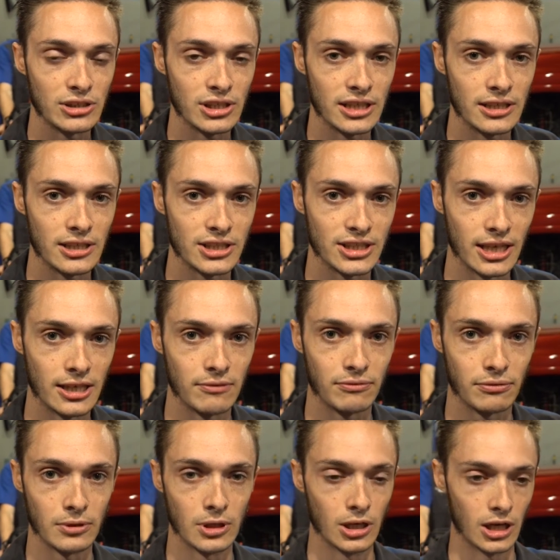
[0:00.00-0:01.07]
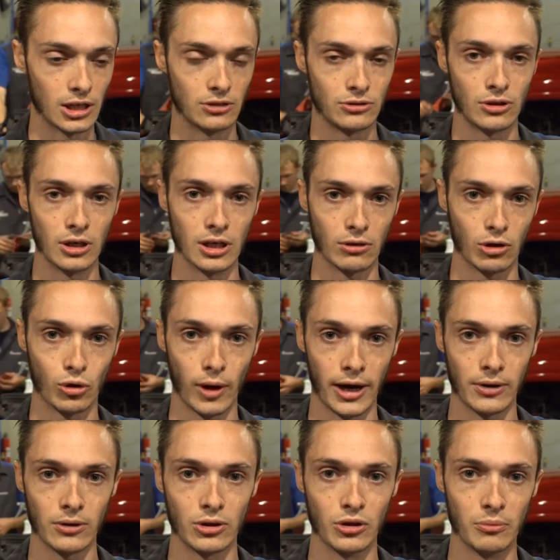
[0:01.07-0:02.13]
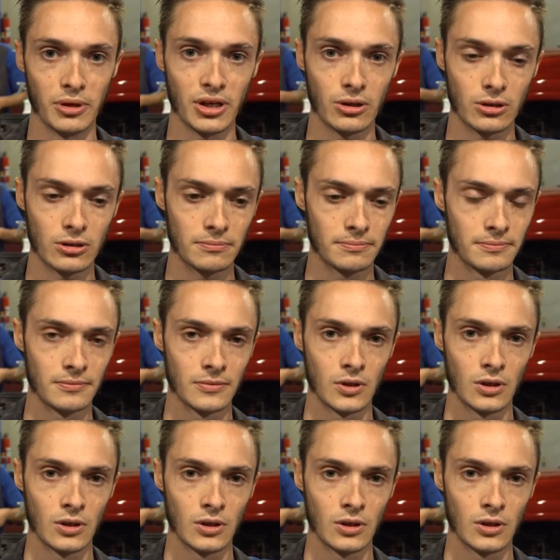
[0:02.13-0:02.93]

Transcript: he's getting us set up for a cradle in the middle,